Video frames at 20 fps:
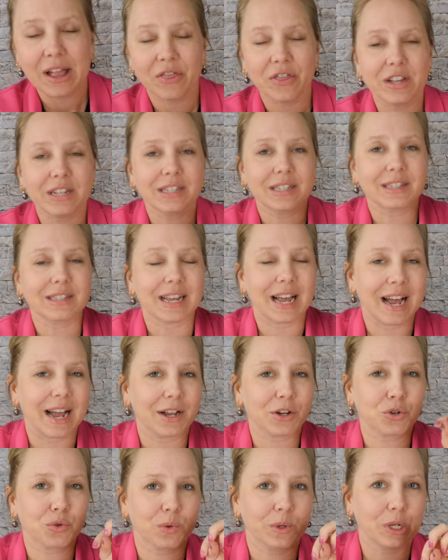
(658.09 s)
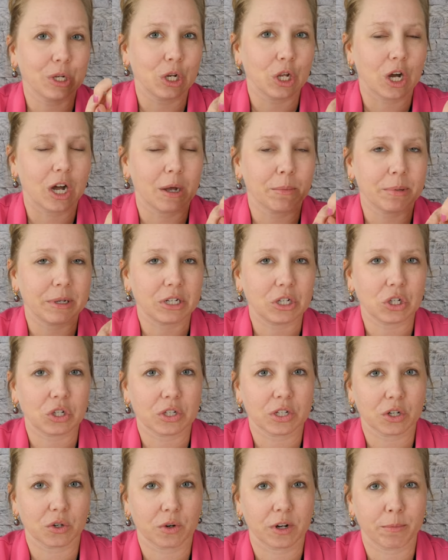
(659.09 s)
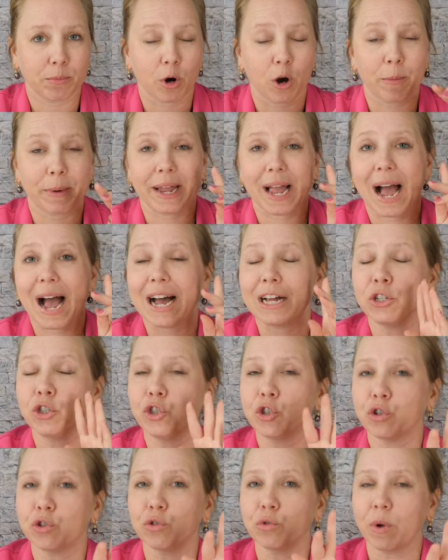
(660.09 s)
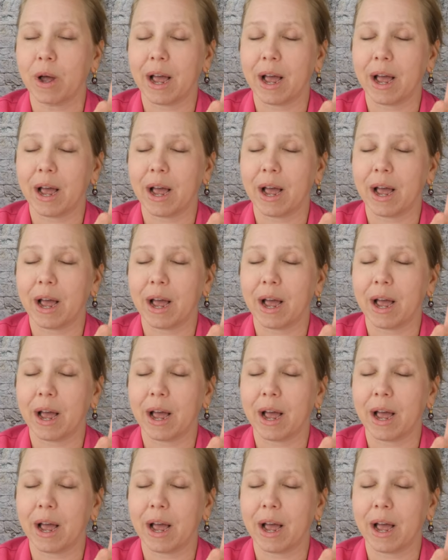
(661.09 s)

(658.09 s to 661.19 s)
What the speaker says: This is actually not Peaches and Cream Barbie. I do